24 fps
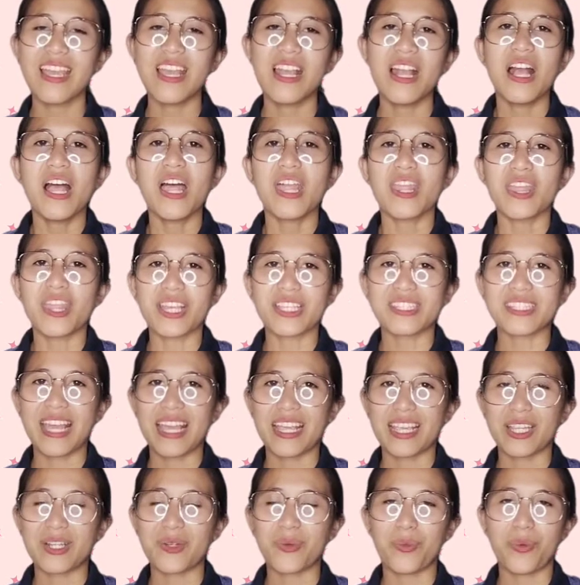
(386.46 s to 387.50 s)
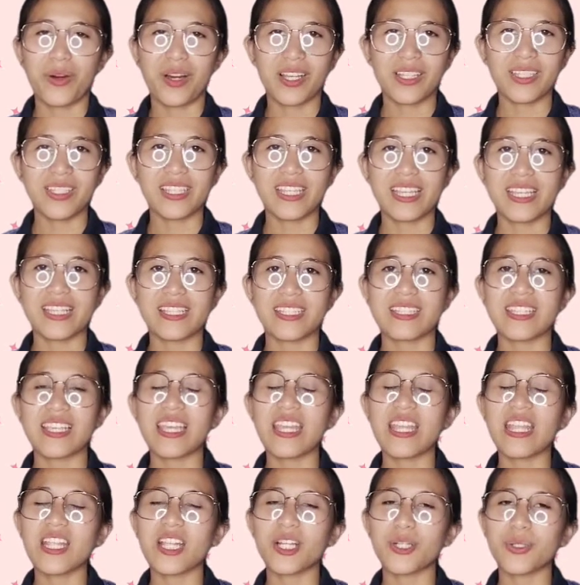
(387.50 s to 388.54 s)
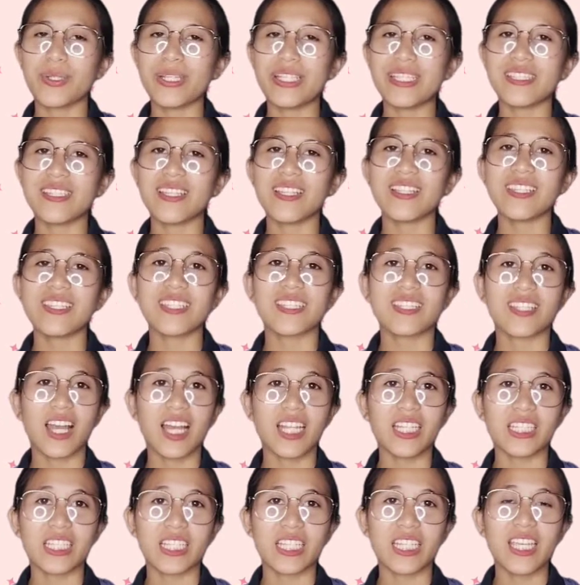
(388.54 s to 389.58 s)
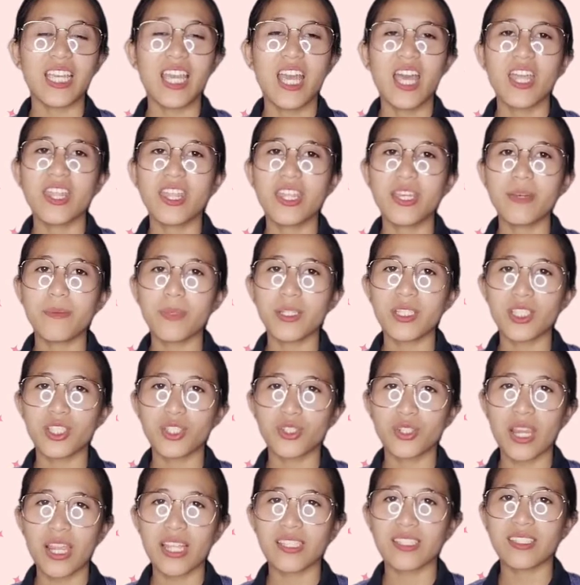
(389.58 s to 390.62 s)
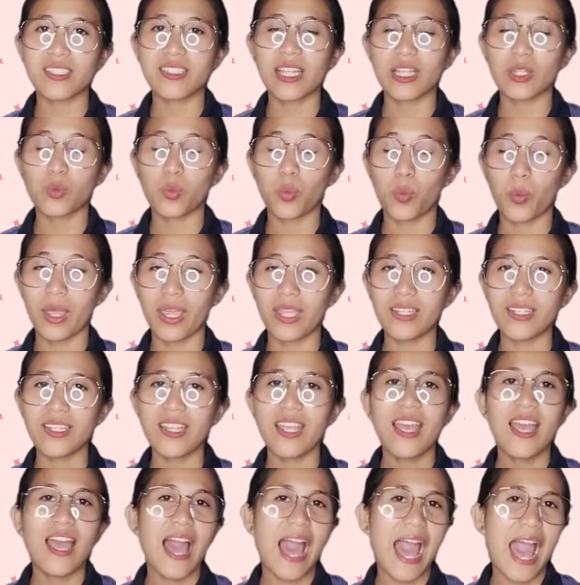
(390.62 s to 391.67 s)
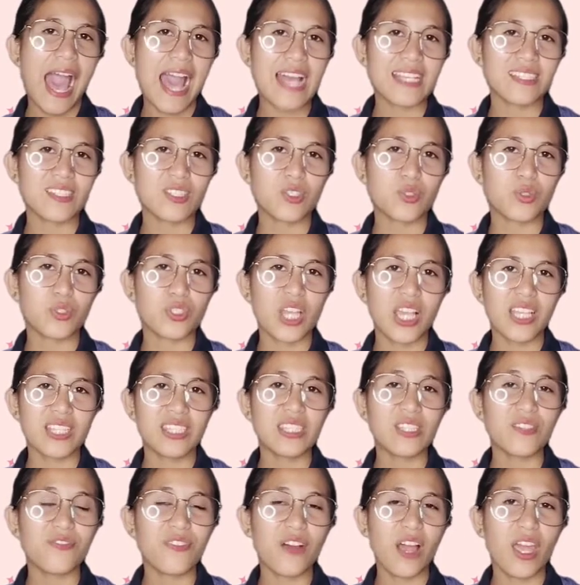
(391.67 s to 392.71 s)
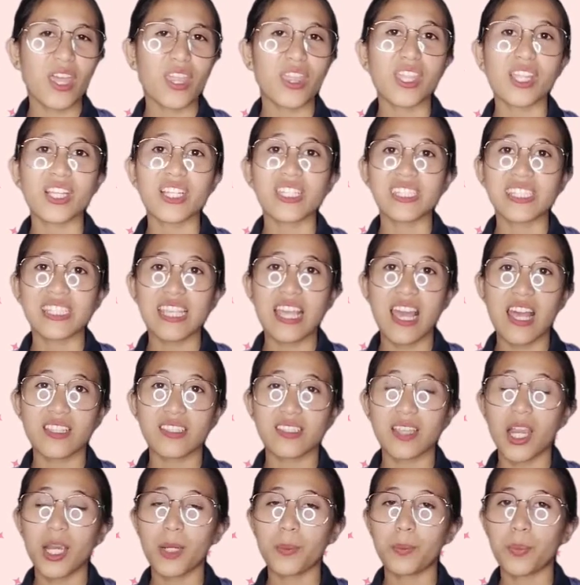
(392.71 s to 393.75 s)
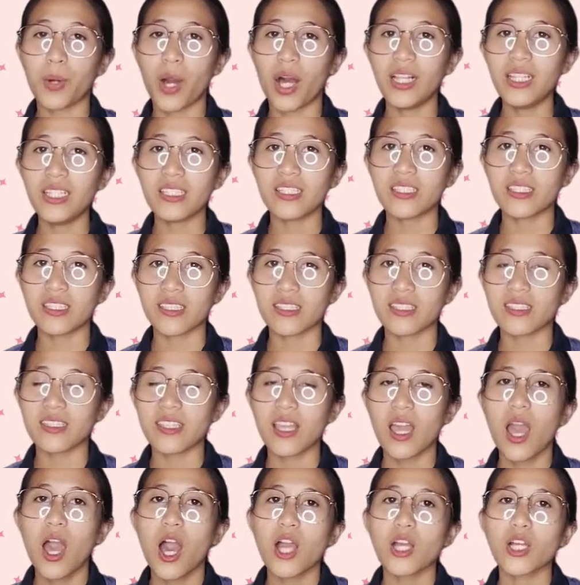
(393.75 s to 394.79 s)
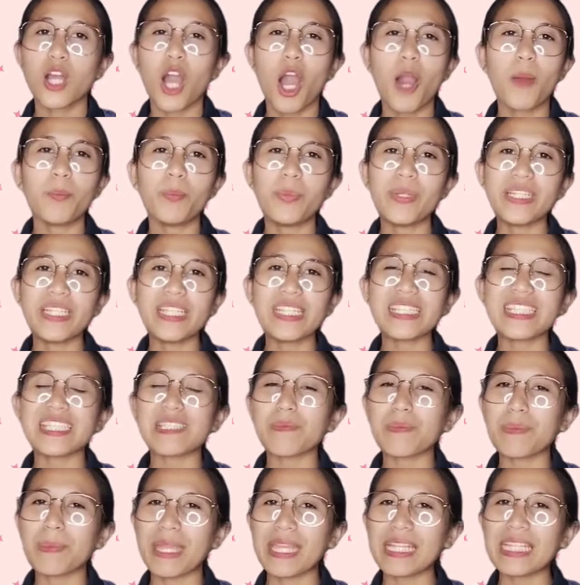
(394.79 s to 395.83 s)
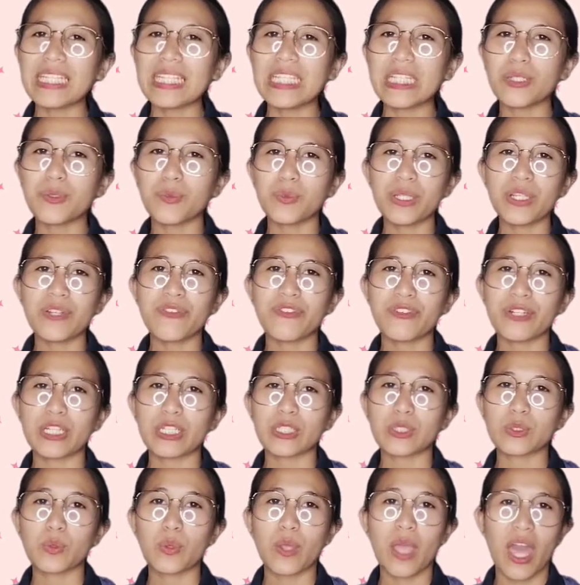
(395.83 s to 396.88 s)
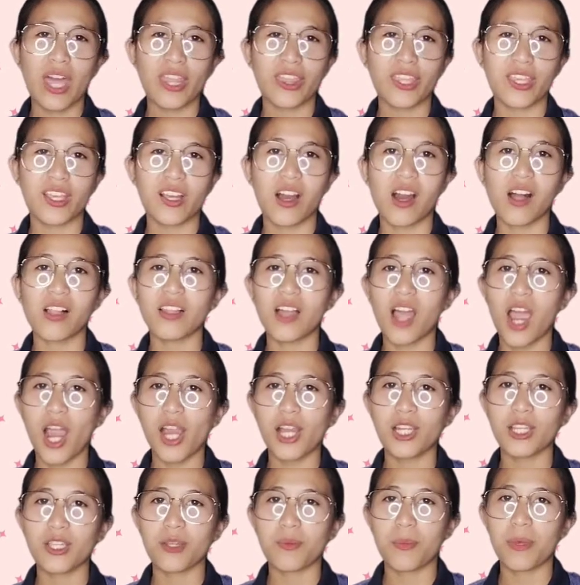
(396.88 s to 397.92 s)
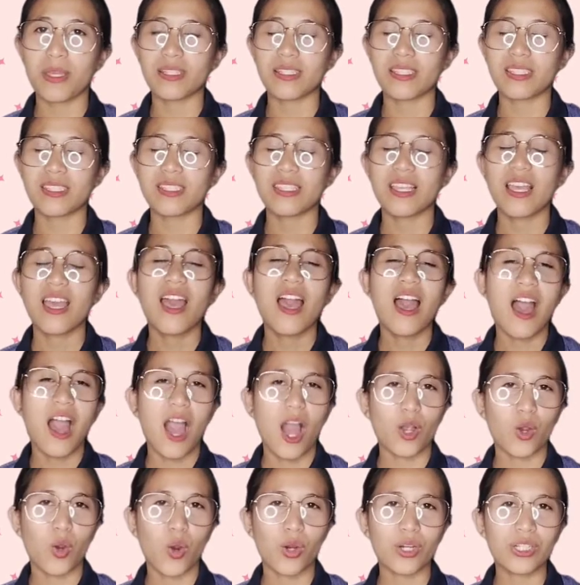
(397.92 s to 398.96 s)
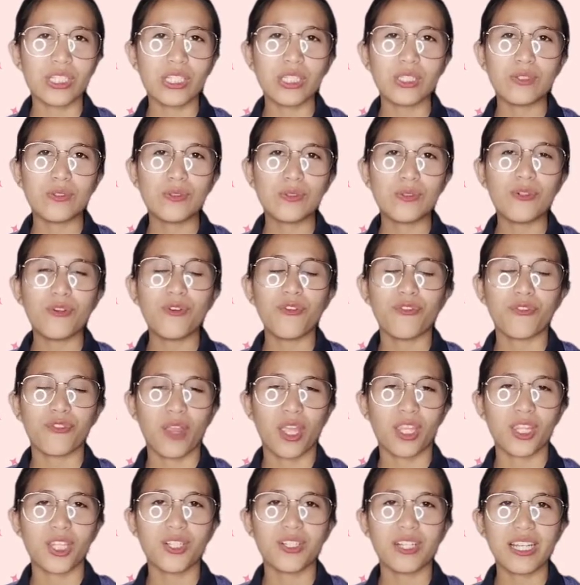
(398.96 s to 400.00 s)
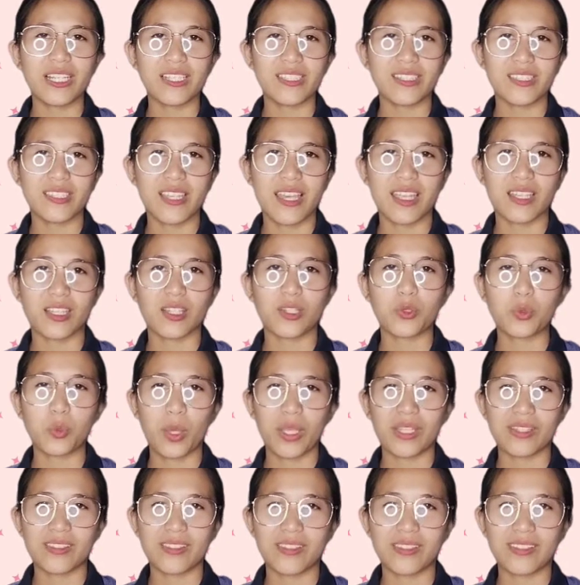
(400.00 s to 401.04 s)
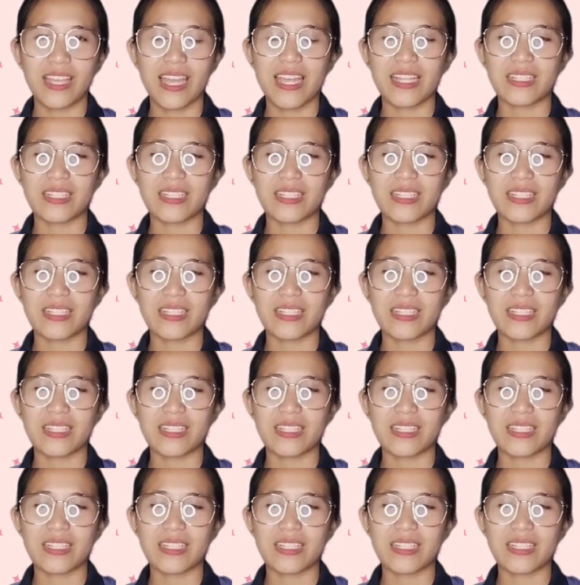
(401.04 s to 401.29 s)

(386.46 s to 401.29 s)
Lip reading: The second one is, in a recent study, demonstrates that when asked to justify their CSR policies, companies mainly refer to ethical arguments, according to Frederiksen 2010.